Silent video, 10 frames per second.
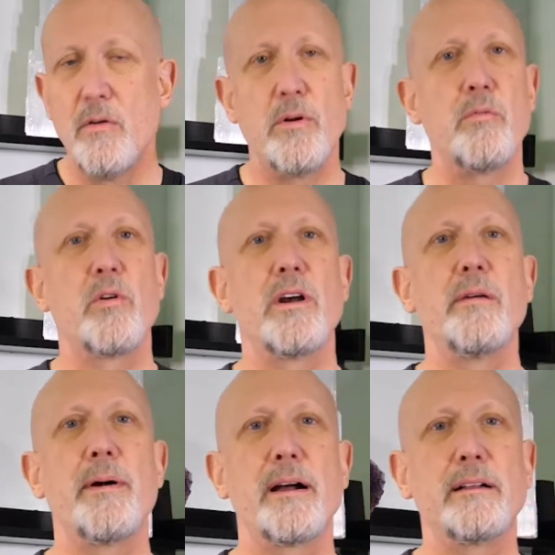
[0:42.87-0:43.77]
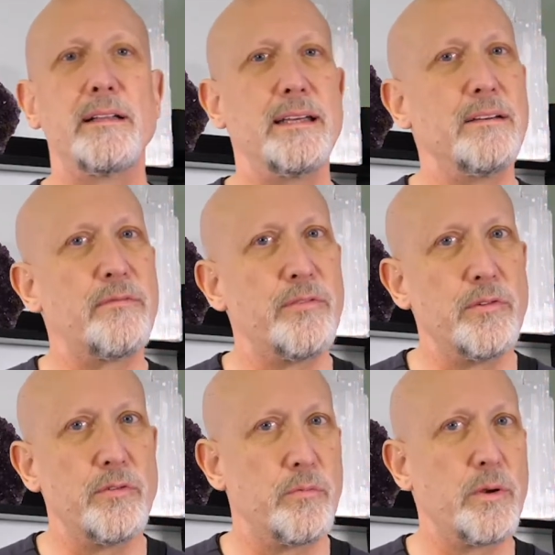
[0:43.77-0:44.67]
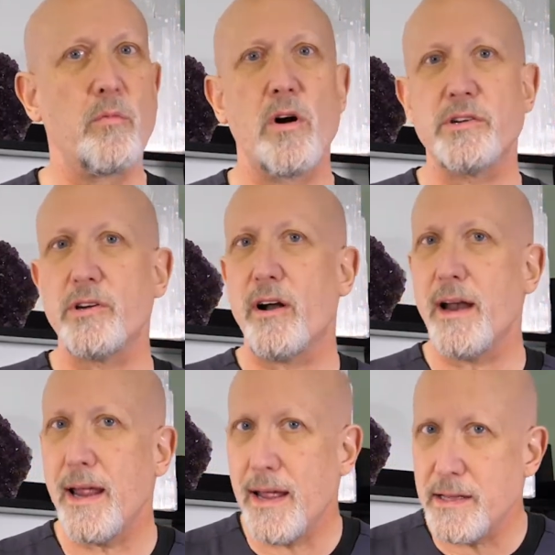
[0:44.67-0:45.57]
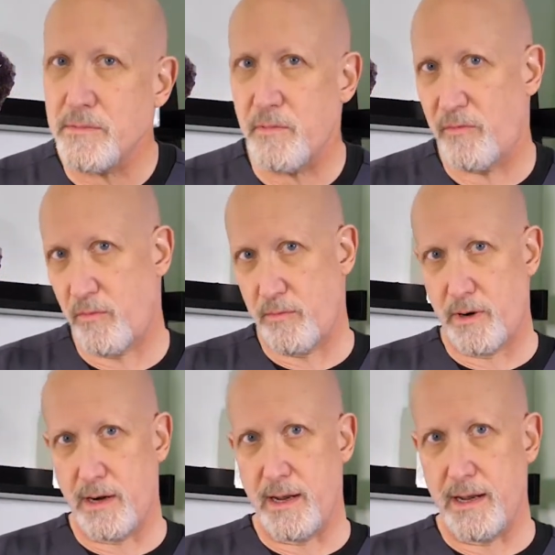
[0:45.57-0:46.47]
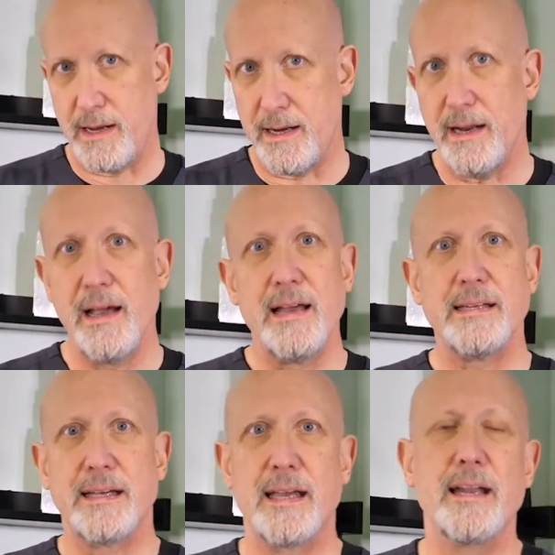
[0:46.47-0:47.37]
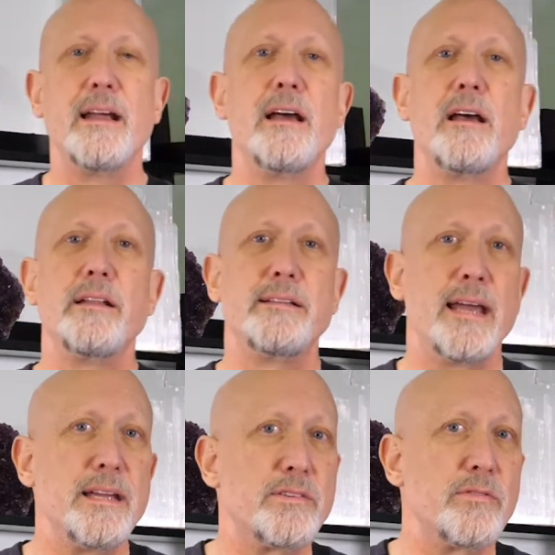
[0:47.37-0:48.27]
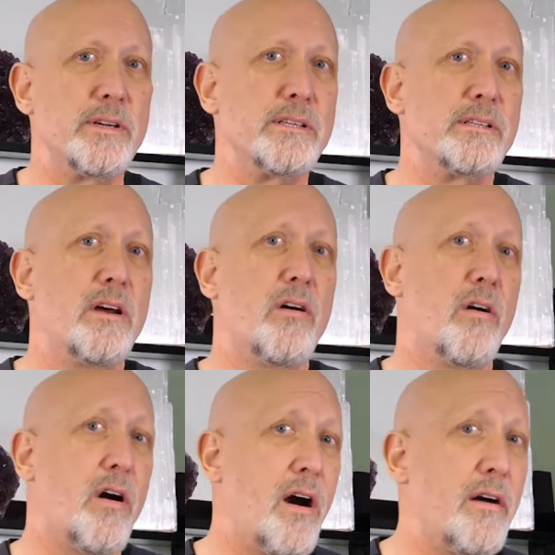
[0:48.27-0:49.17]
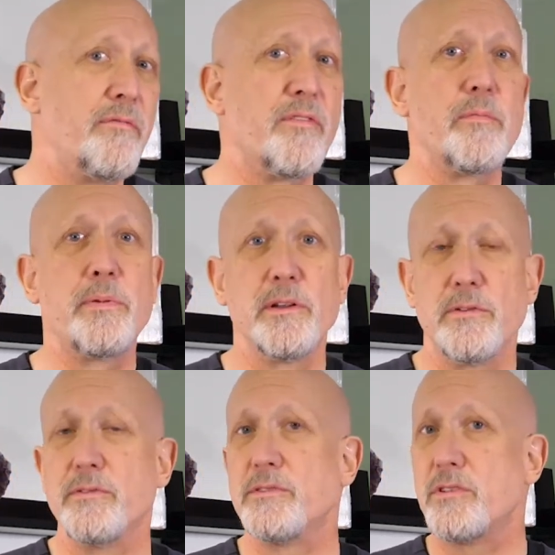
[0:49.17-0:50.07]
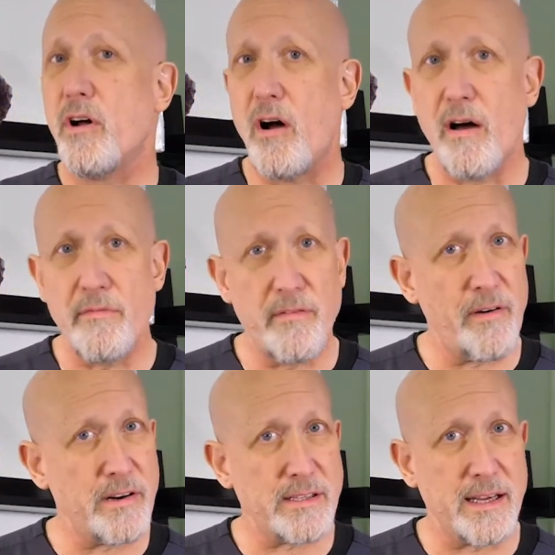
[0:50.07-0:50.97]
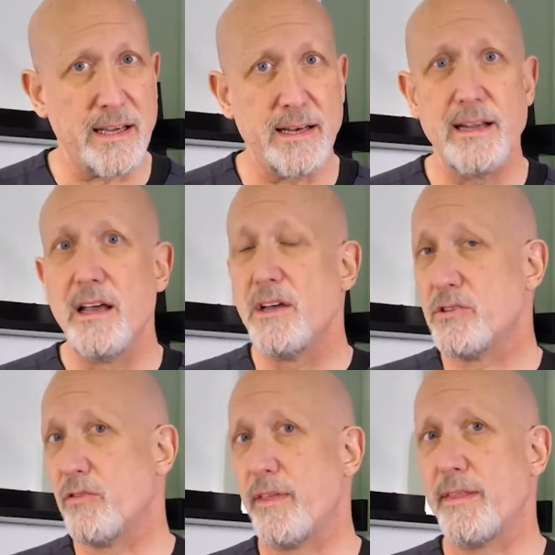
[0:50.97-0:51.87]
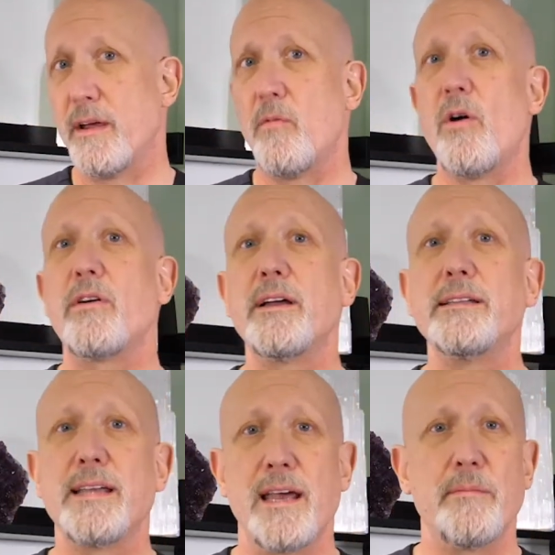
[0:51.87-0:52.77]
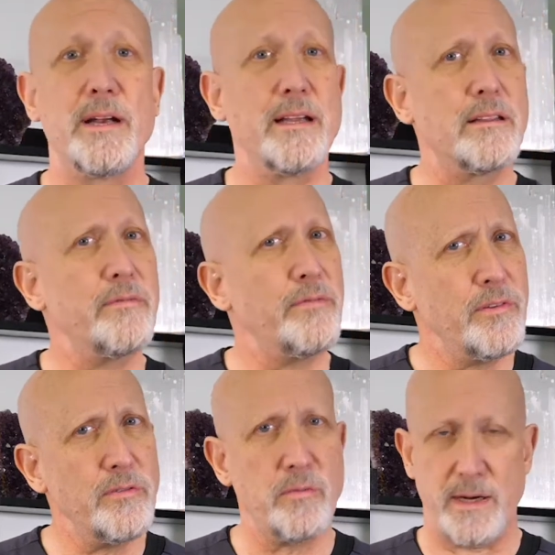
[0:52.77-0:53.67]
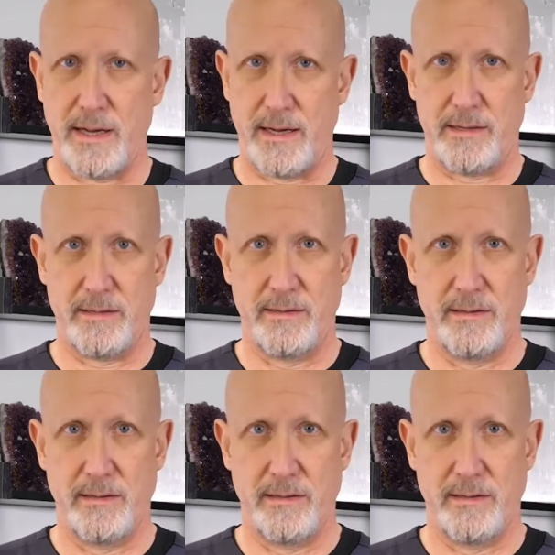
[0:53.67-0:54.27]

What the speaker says: We worry about clean food. We wash our hands before we're going to eat to get dangerous or harmful pollutants off of our skin so that they won't contaminate the food we eat.